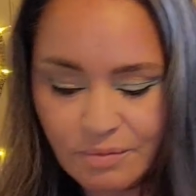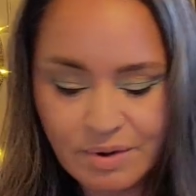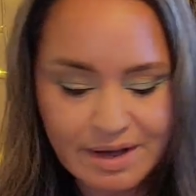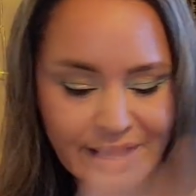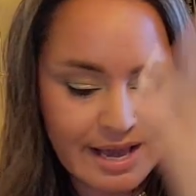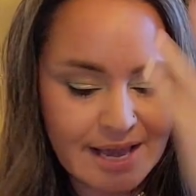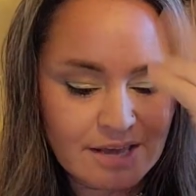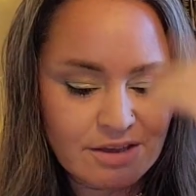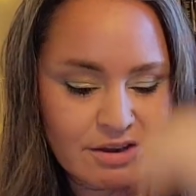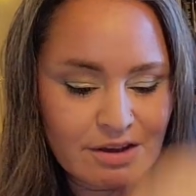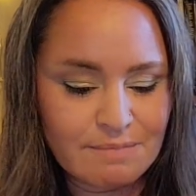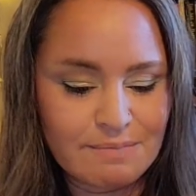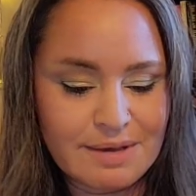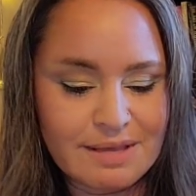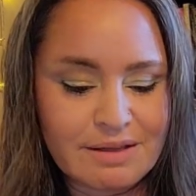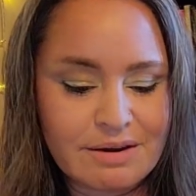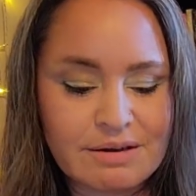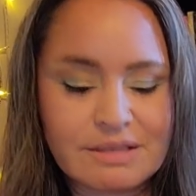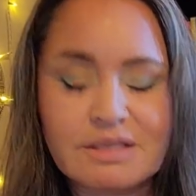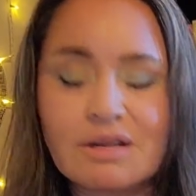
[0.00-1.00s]
Well, hey, you can
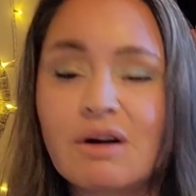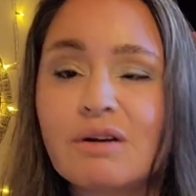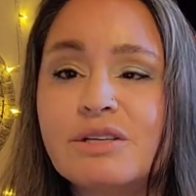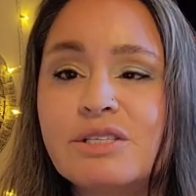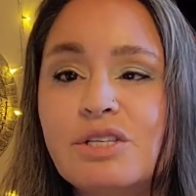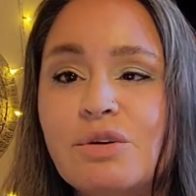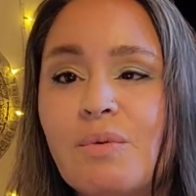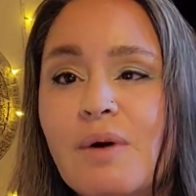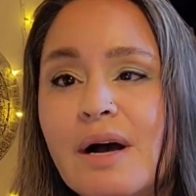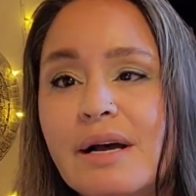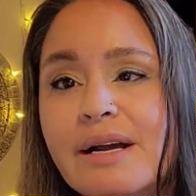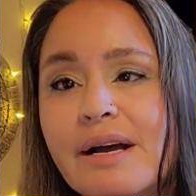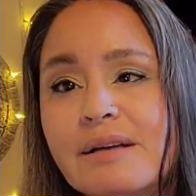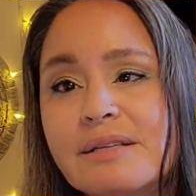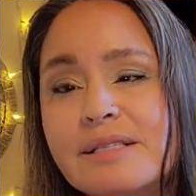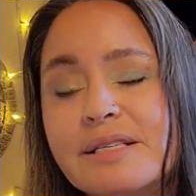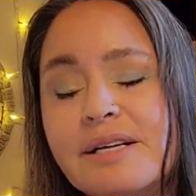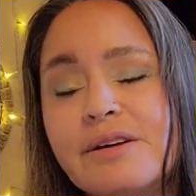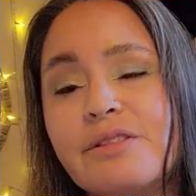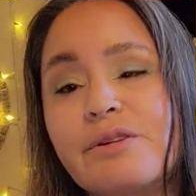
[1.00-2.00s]
be there as long as you want.
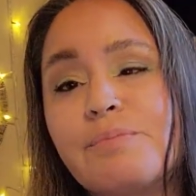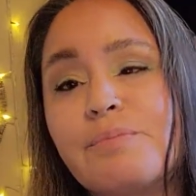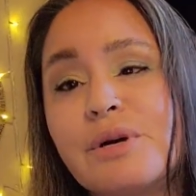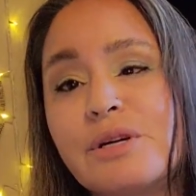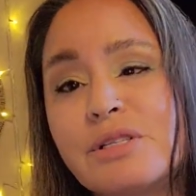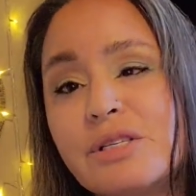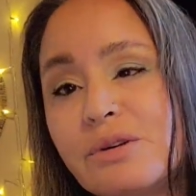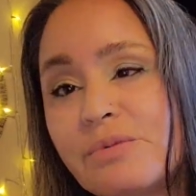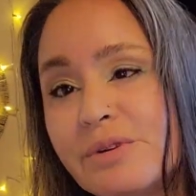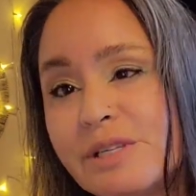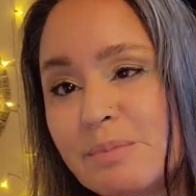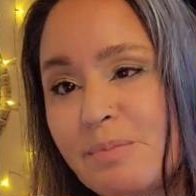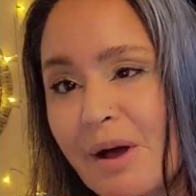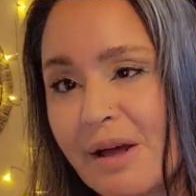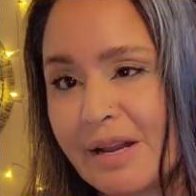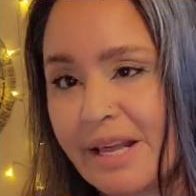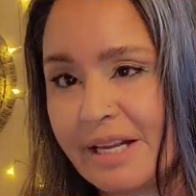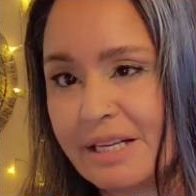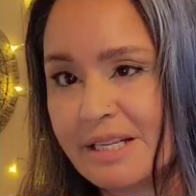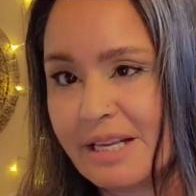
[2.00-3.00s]
How's the other person
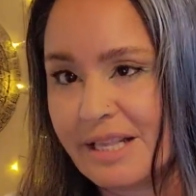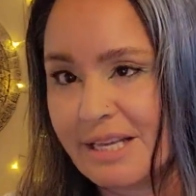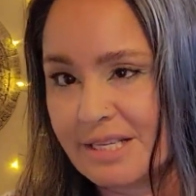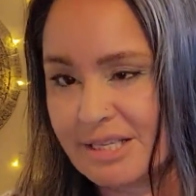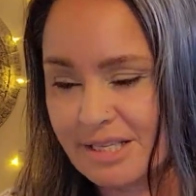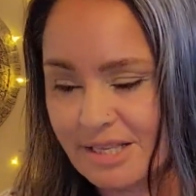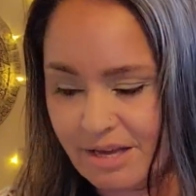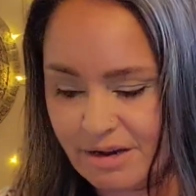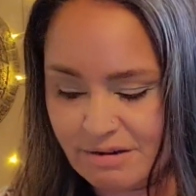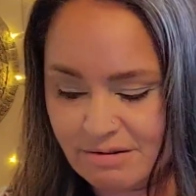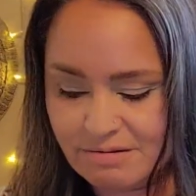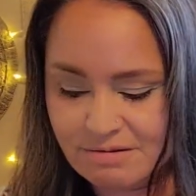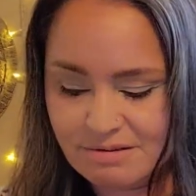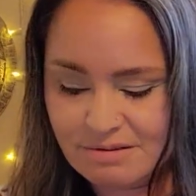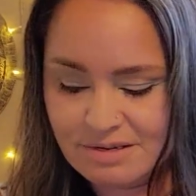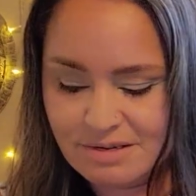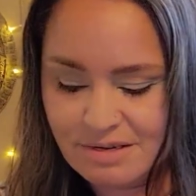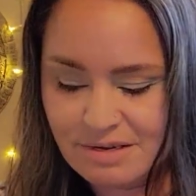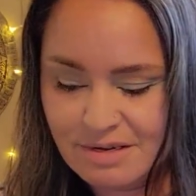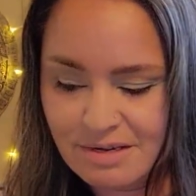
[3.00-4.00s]
responding to this, though?
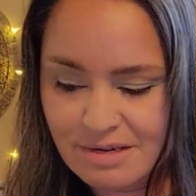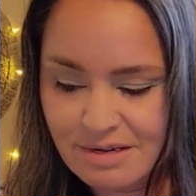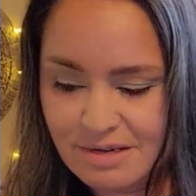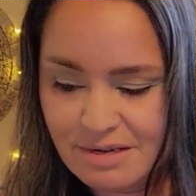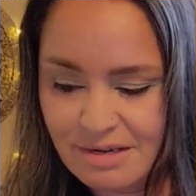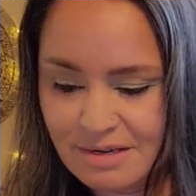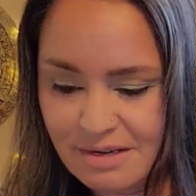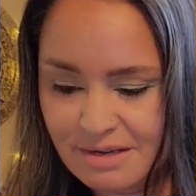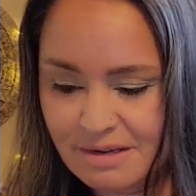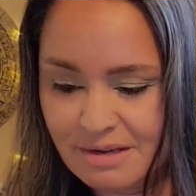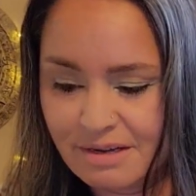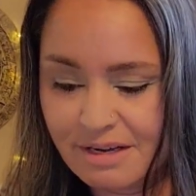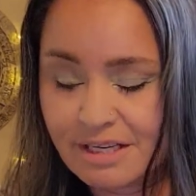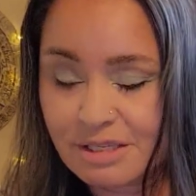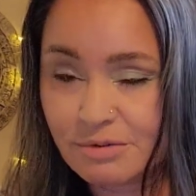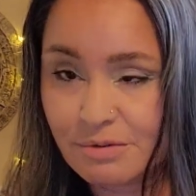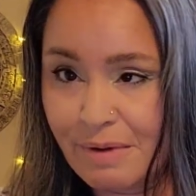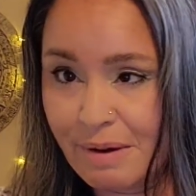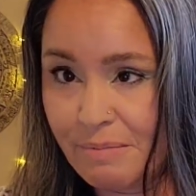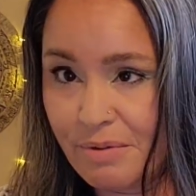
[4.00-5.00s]

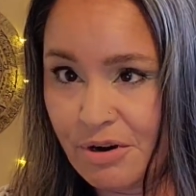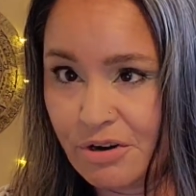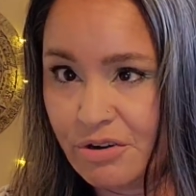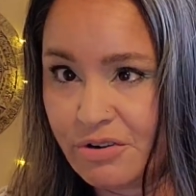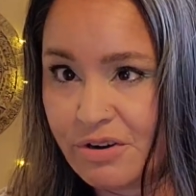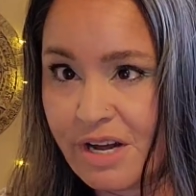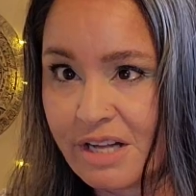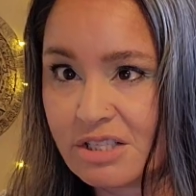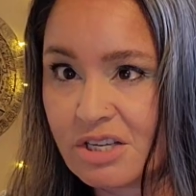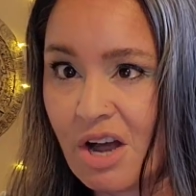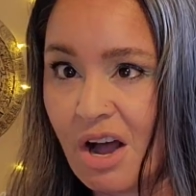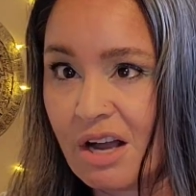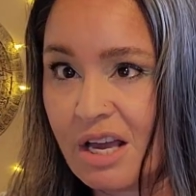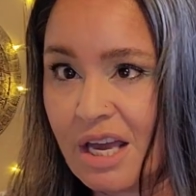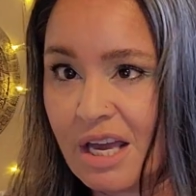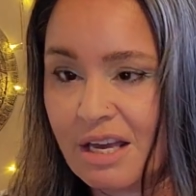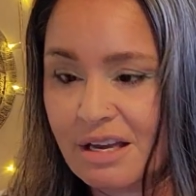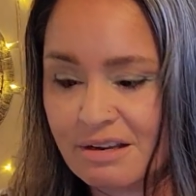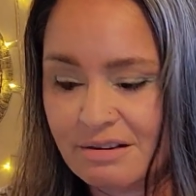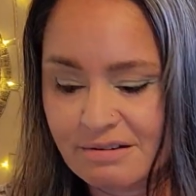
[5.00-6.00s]
Because remember, you're not
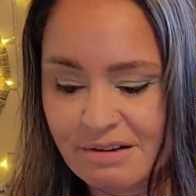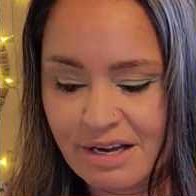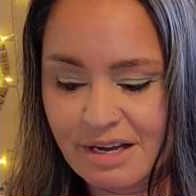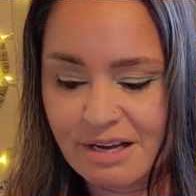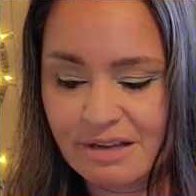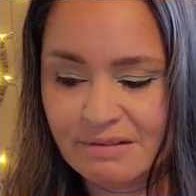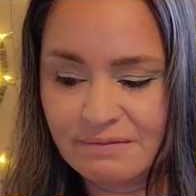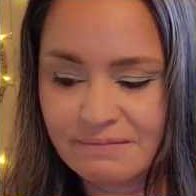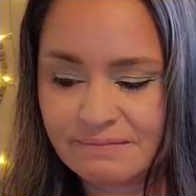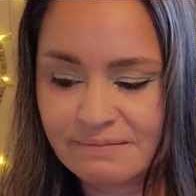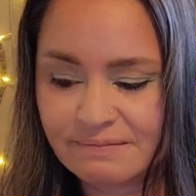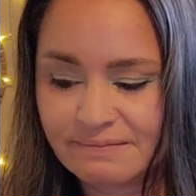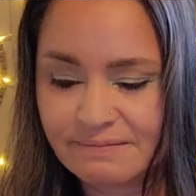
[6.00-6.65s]
talking, right?